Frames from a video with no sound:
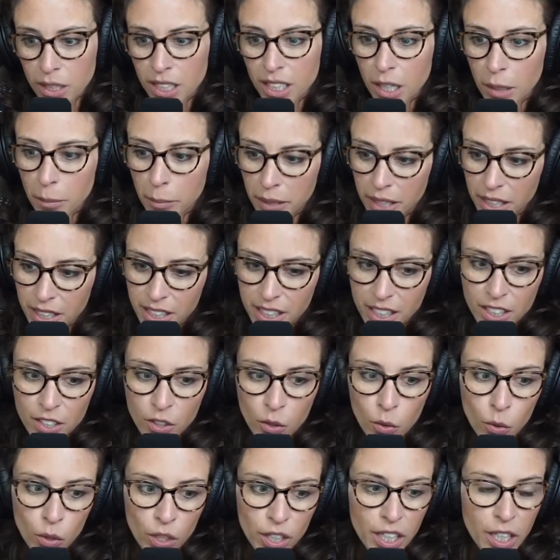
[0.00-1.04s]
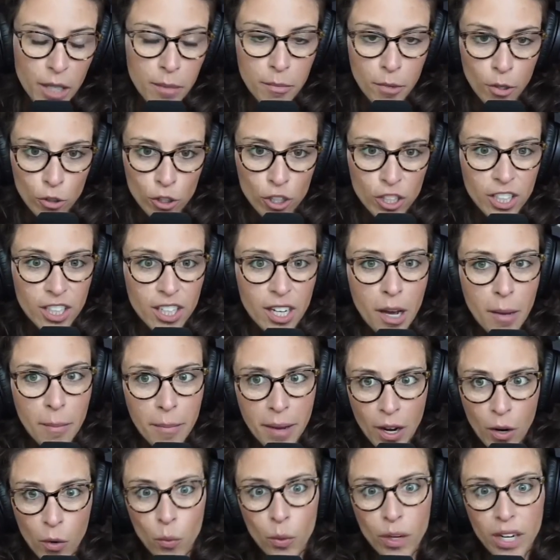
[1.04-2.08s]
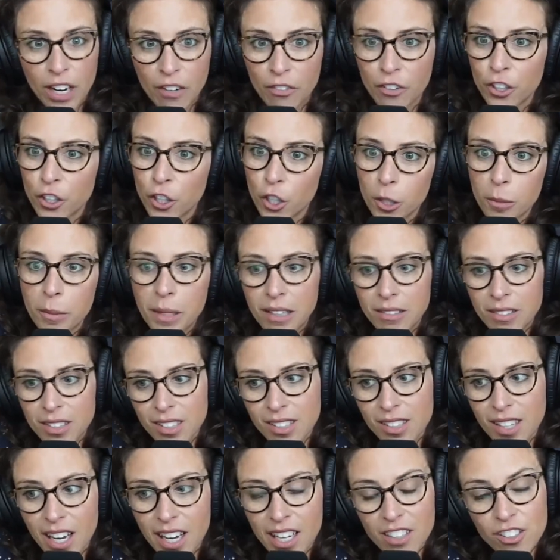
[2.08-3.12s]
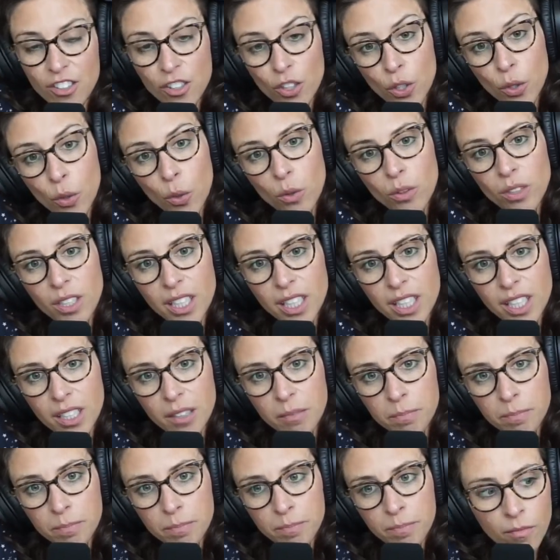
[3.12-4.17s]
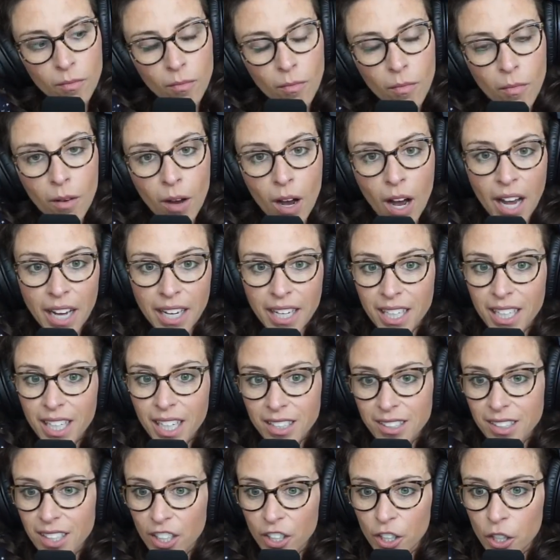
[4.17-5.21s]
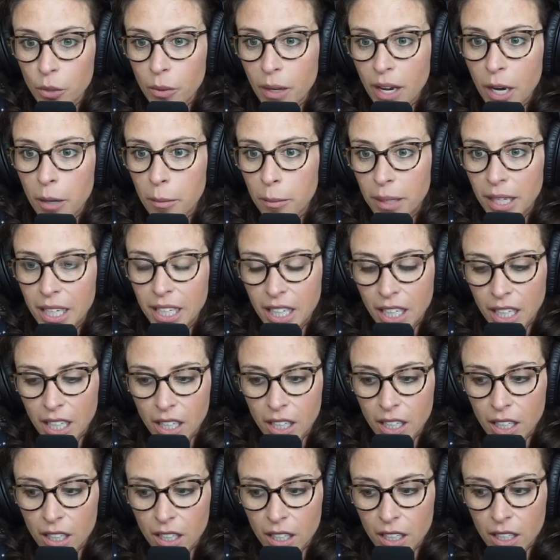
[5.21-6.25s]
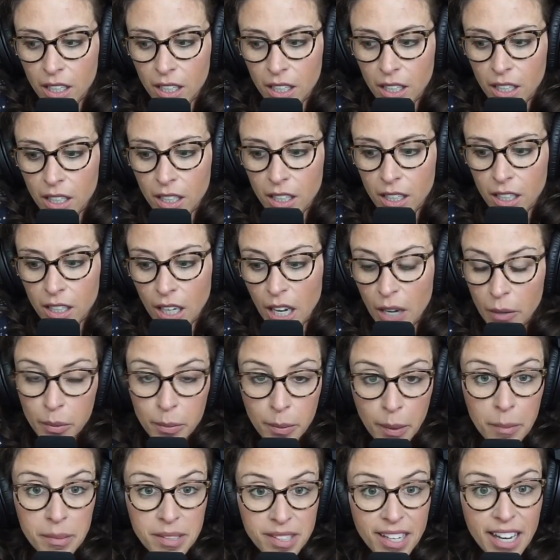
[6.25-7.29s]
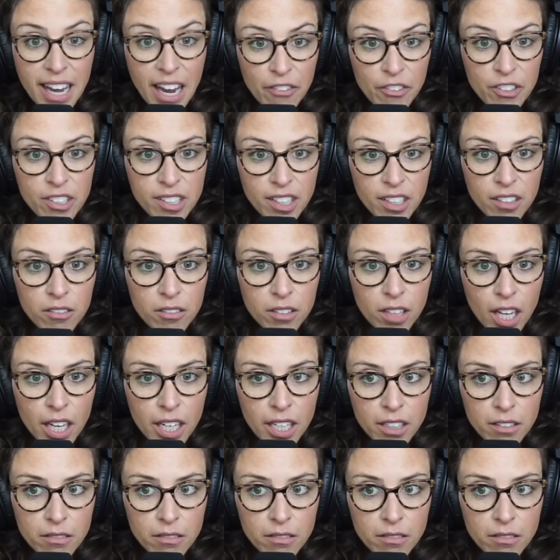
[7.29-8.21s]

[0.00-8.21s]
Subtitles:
opinion, or emotion about whatever you're about to say. And so you hold it in. I cannot tell you how many, I would probably say every single client